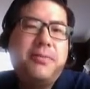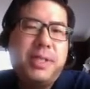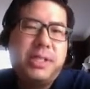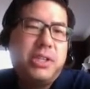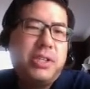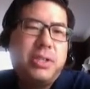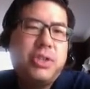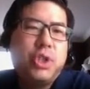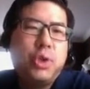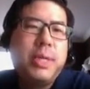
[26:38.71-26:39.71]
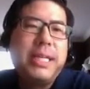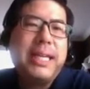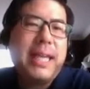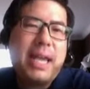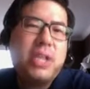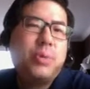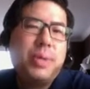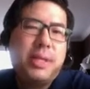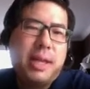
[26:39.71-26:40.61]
physicians to engage with